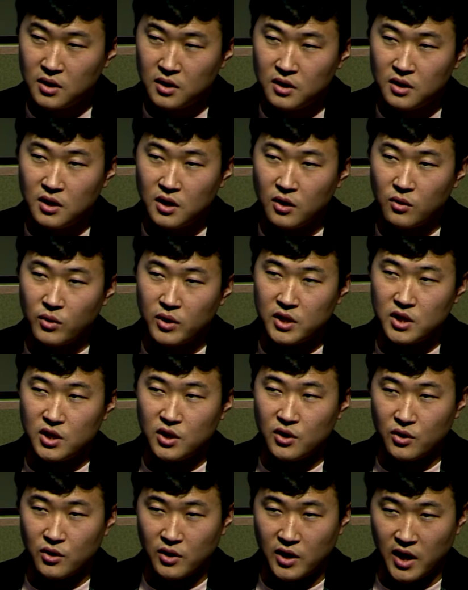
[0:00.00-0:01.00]
No one
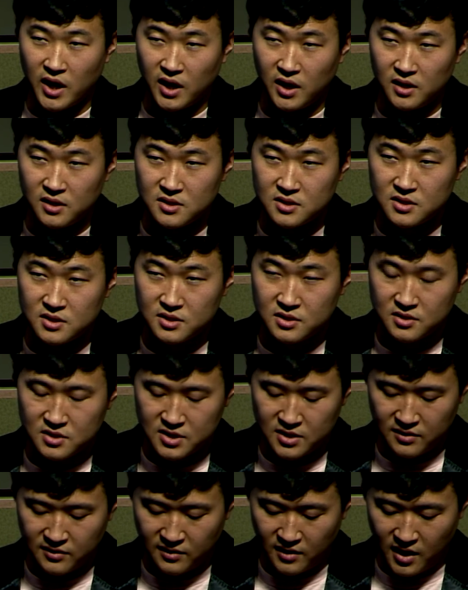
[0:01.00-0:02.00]
your age, she
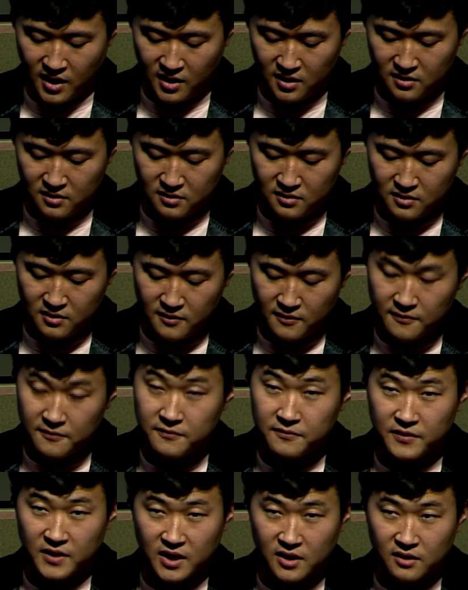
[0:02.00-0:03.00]
said,
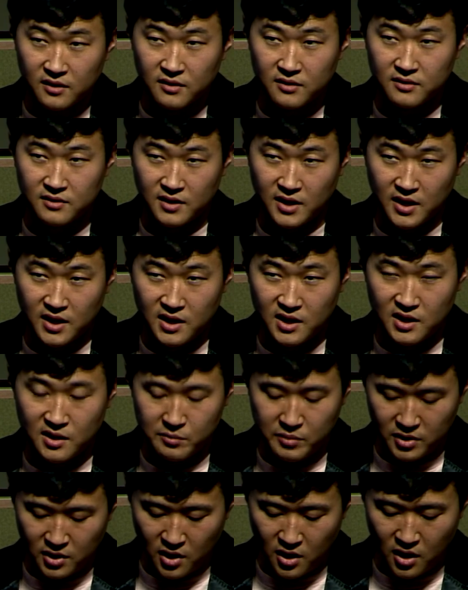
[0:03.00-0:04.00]
feels like he
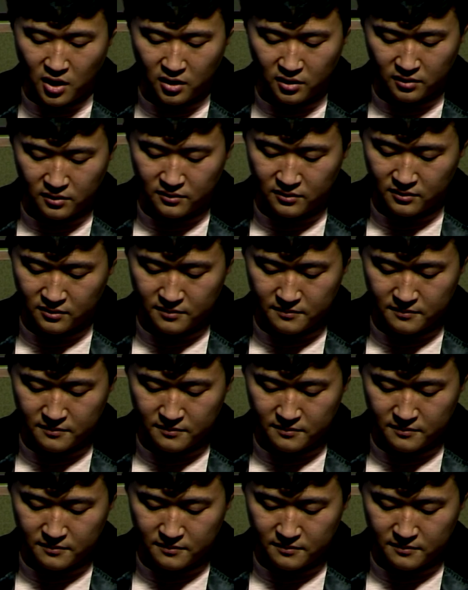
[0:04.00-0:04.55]
belongs.